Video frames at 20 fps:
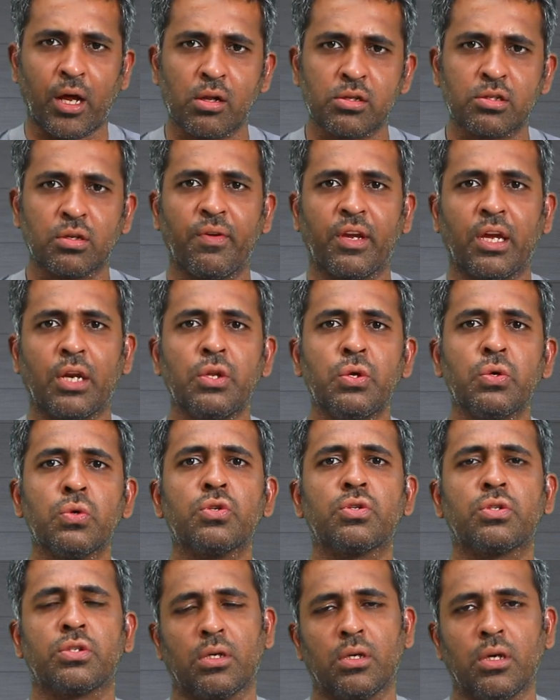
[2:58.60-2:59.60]
also we can
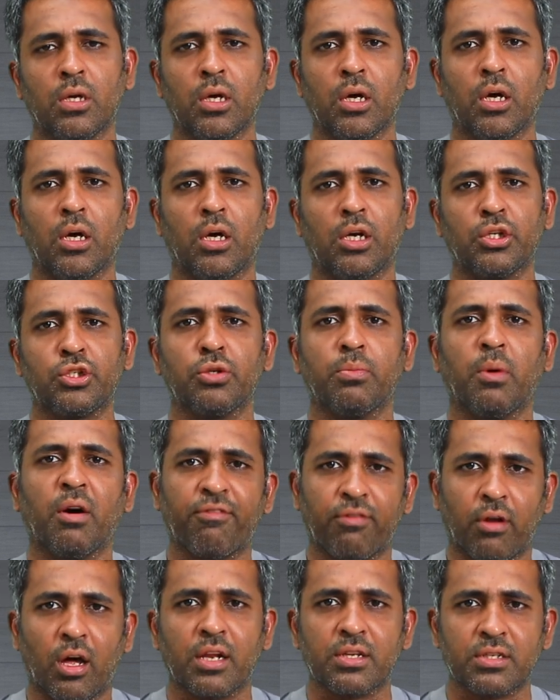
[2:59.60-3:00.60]
use
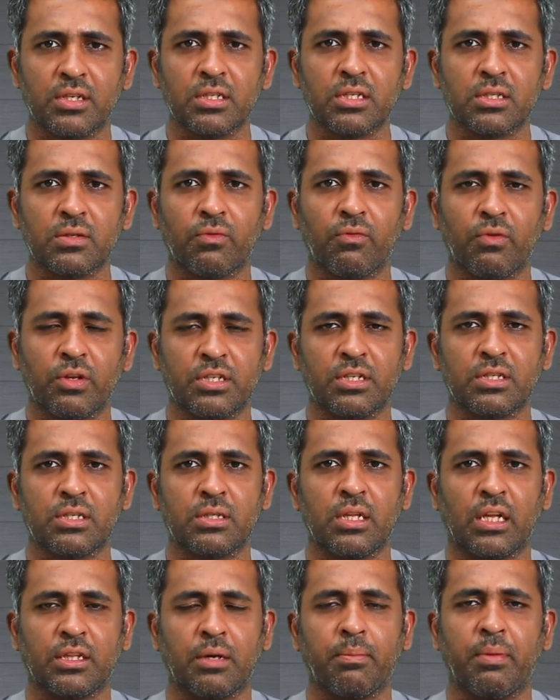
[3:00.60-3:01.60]
tumor fluorescence, which
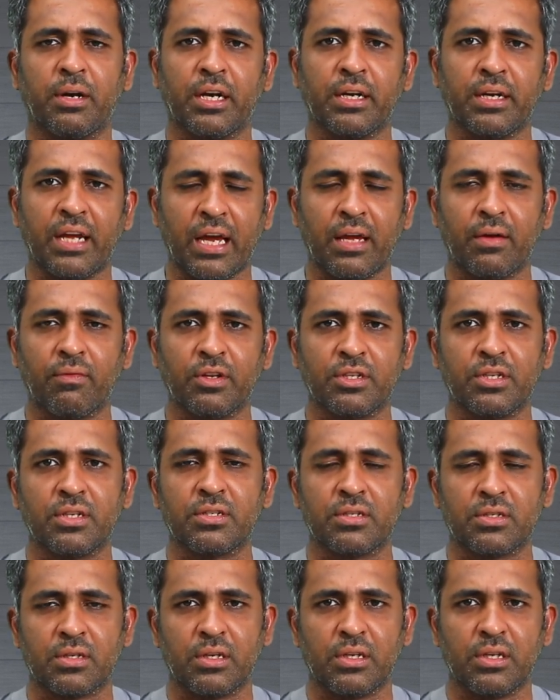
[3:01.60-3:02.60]
is nothing but a dye which
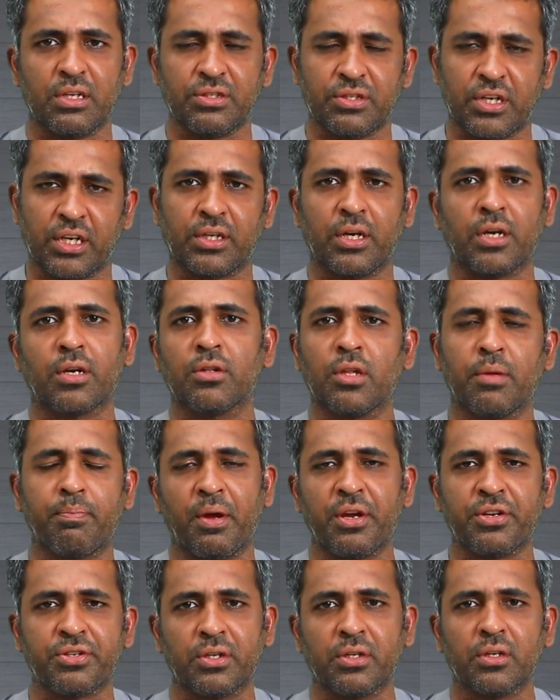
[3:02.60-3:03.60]
is injected to the
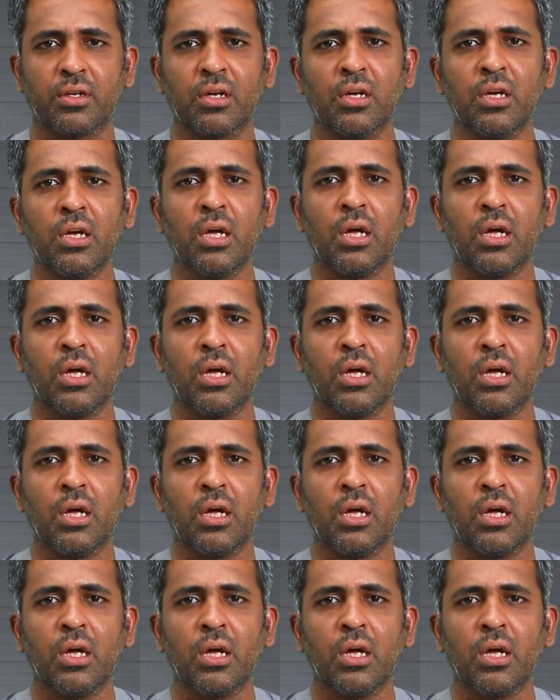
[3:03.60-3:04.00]
patient,